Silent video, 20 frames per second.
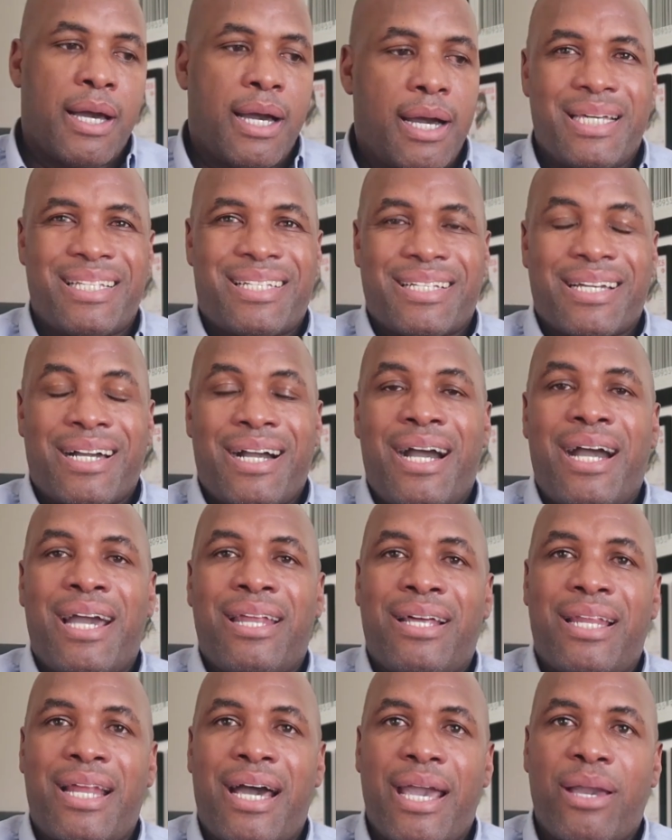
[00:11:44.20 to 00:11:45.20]
It's
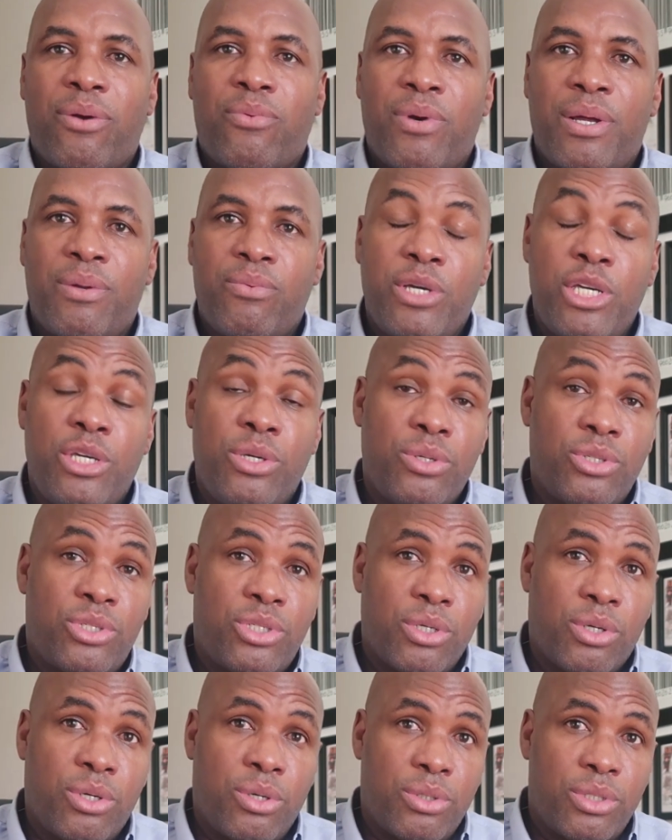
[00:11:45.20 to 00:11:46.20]
kind of like when we used
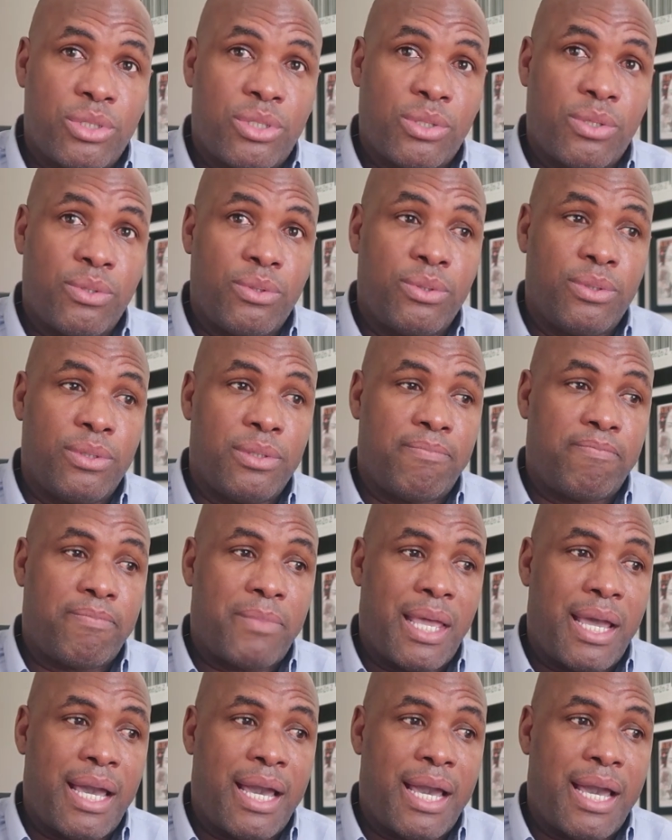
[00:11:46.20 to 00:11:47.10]
to go to school